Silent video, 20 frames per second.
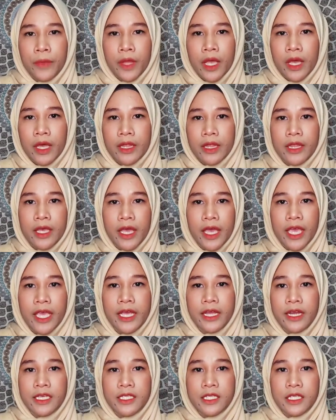The
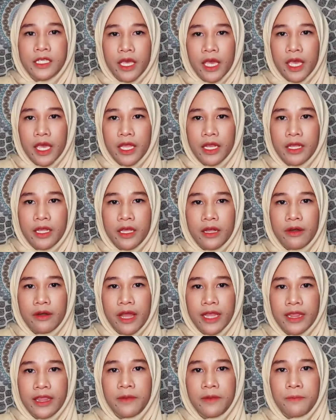increase in the
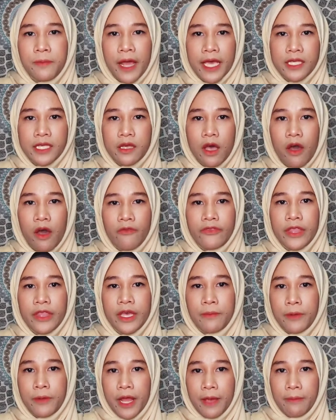rental price of the
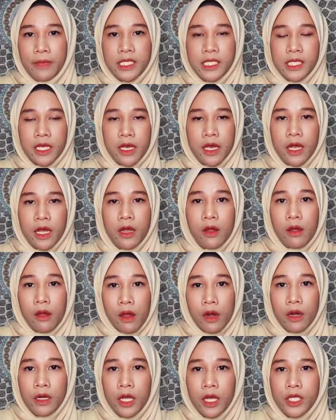premise
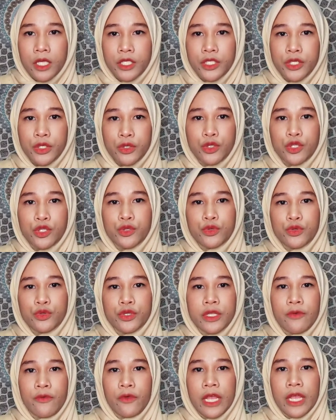occur due to
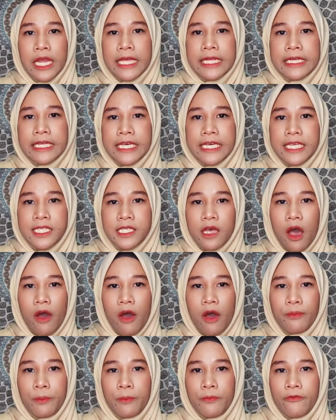the willingness
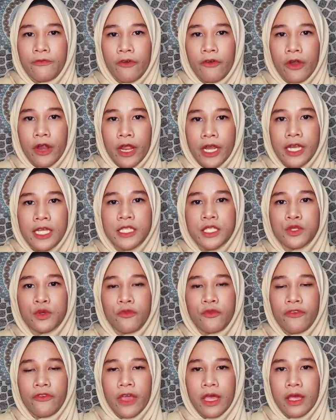of foreigners to
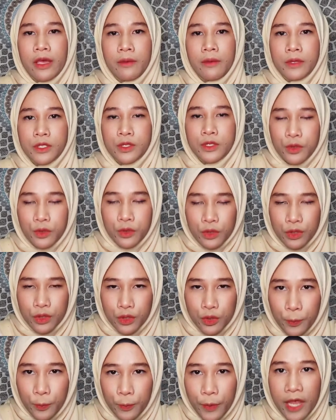
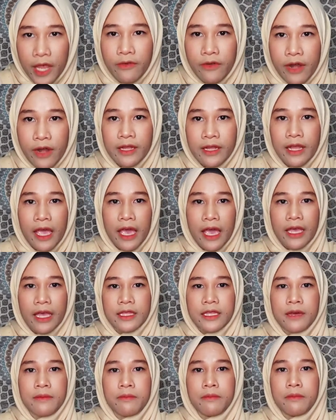pay rent at
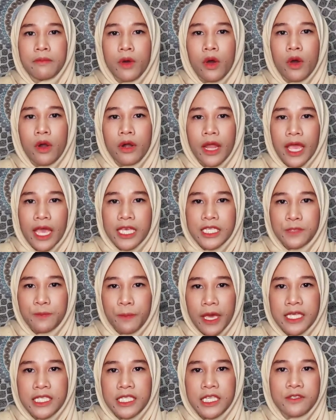the more
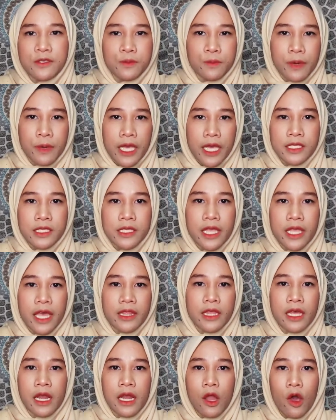expensive price than
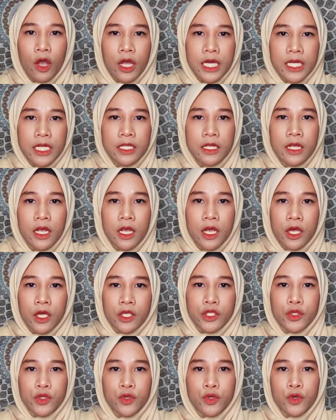the local
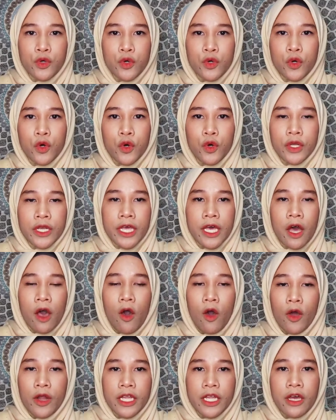to the
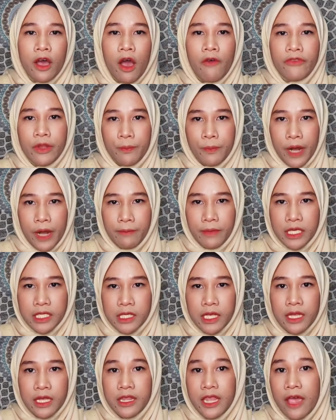owner of the premise.
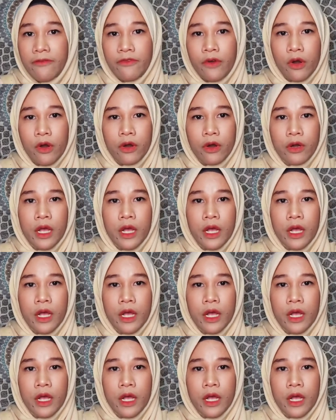Therefore,